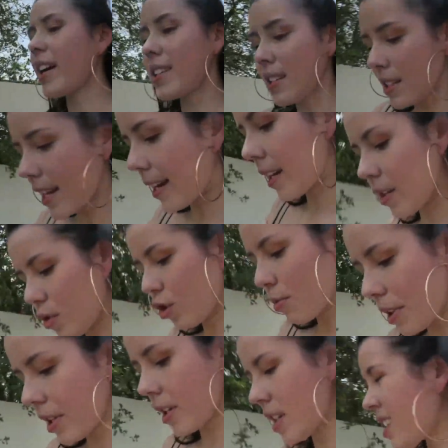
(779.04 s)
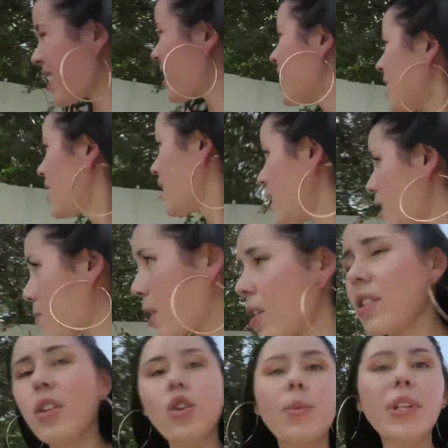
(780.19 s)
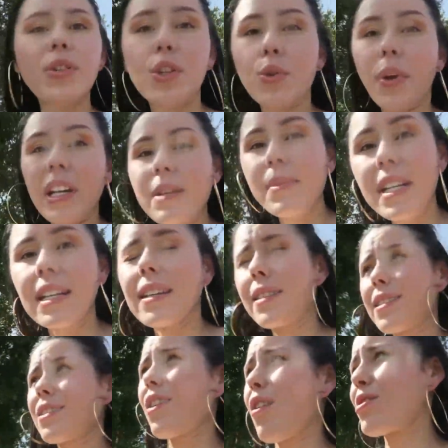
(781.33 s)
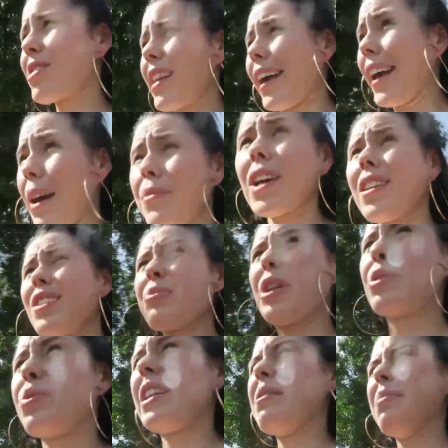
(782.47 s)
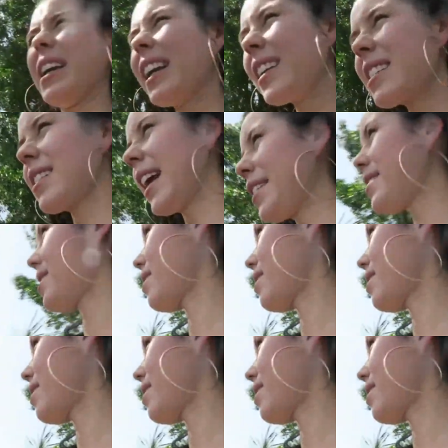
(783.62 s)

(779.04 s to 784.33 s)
why I didn't take an Uber, it's because the Uber took 20 minutes, so I was like, I'm not gonna wait 20 minutes, are you